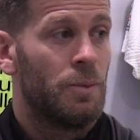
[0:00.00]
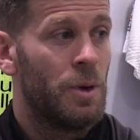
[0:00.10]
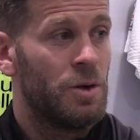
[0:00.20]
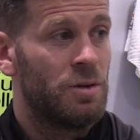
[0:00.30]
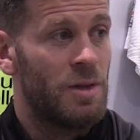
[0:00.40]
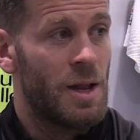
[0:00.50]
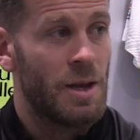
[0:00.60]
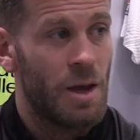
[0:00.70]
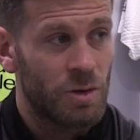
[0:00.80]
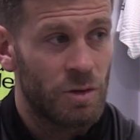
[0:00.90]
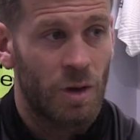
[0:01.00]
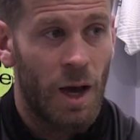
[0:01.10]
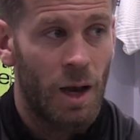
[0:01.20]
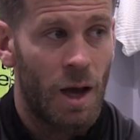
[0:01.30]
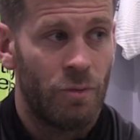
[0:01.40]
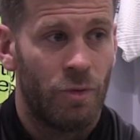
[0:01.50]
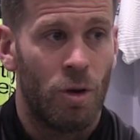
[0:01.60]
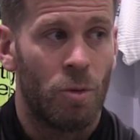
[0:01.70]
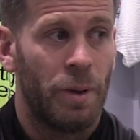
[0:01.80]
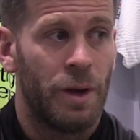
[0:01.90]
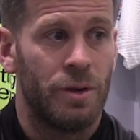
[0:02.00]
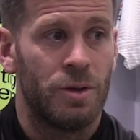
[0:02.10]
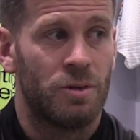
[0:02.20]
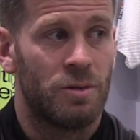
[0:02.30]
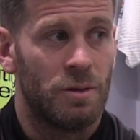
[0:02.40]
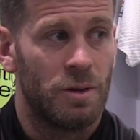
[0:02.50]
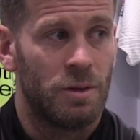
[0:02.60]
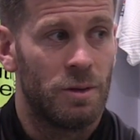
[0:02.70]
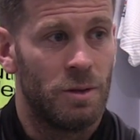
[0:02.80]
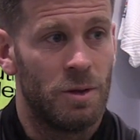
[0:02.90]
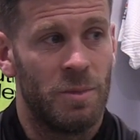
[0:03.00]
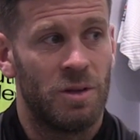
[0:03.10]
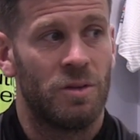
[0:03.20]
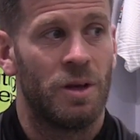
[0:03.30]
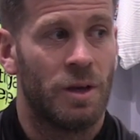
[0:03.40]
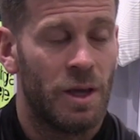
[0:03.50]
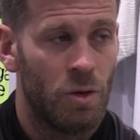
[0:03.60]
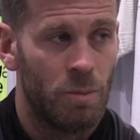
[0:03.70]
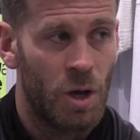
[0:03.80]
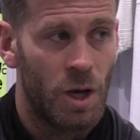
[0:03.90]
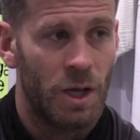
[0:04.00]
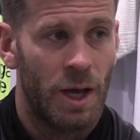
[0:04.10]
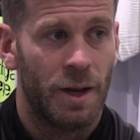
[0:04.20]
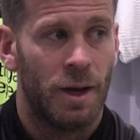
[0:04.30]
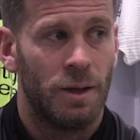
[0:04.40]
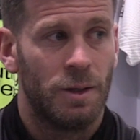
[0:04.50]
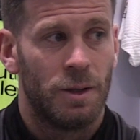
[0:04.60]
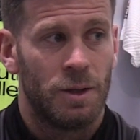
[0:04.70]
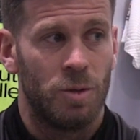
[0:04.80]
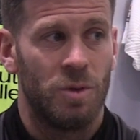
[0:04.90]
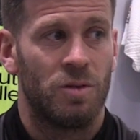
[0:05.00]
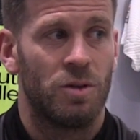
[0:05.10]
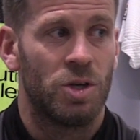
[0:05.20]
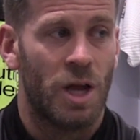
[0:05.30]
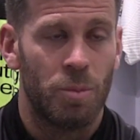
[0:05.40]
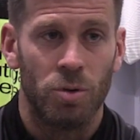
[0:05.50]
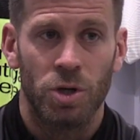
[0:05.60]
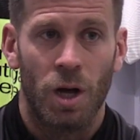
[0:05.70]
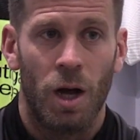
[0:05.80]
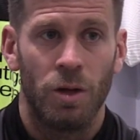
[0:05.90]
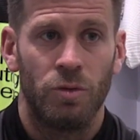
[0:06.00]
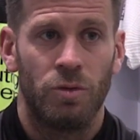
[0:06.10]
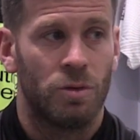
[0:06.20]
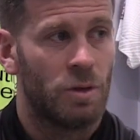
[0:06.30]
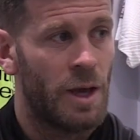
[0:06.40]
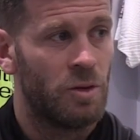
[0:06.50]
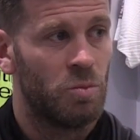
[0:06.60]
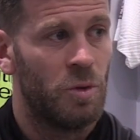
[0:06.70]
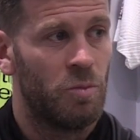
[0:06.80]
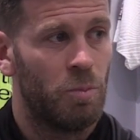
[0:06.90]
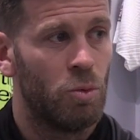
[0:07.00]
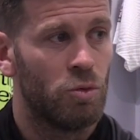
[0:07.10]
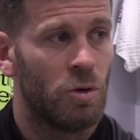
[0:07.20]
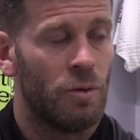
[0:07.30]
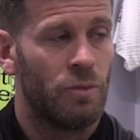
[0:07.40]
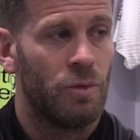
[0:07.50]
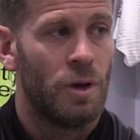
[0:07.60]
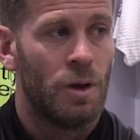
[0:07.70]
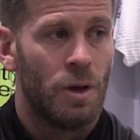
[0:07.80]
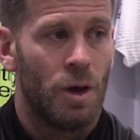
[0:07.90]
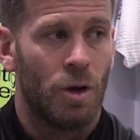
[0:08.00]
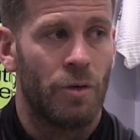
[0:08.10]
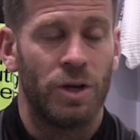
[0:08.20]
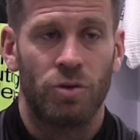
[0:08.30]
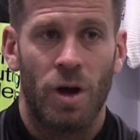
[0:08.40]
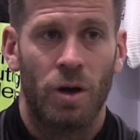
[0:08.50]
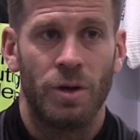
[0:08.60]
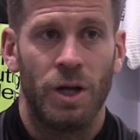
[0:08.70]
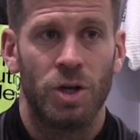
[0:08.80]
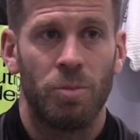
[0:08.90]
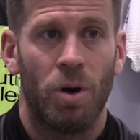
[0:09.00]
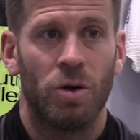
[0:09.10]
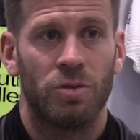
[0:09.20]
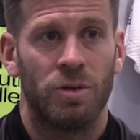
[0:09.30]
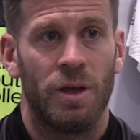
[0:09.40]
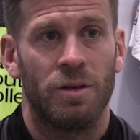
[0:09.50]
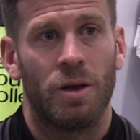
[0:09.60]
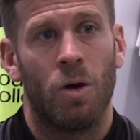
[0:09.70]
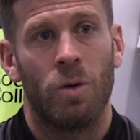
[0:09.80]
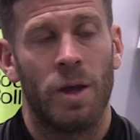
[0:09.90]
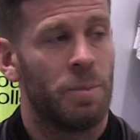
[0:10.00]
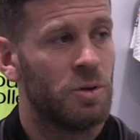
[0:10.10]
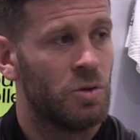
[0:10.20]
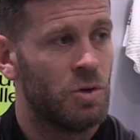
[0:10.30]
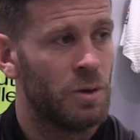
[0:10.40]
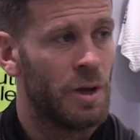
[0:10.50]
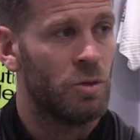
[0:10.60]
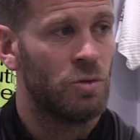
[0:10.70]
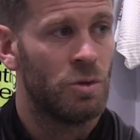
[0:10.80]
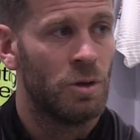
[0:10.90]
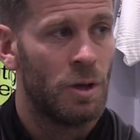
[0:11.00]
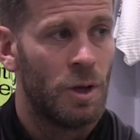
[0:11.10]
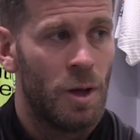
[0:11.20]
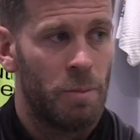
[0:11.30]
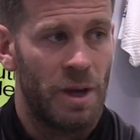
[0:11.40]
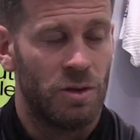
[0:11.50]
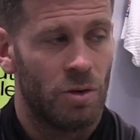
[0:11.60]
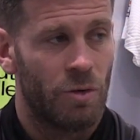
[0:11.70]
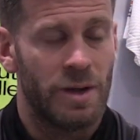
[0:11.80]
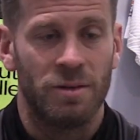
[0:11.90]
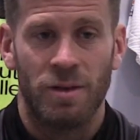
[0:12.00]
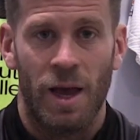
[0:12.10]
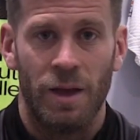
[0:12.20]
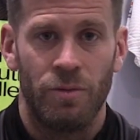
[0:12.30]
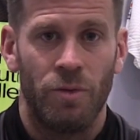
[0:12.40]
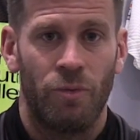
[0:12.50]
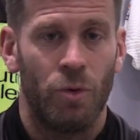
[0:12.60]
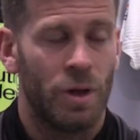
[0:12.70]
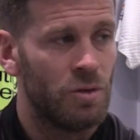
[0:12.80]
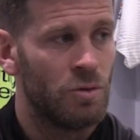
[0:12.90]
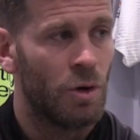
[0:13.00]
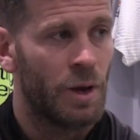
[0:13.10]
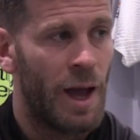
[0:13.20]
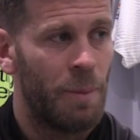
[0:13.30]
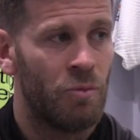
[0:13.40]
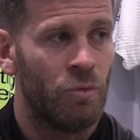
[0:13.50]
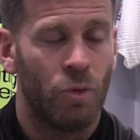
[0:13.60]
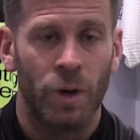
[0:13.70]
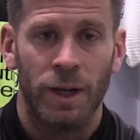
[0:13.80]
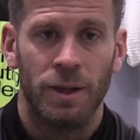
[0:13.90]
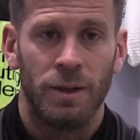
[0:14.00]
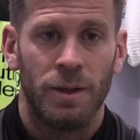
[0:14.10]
When you're standing there on the sideline for long periods, you missed the Kieran Murta header, you missed the Shabu chance, Kane Smith pulls off a great strike on the edge of the box, and their goalkeeper Stuart Nelson makes a great save, you feel that it's not going to happen for you.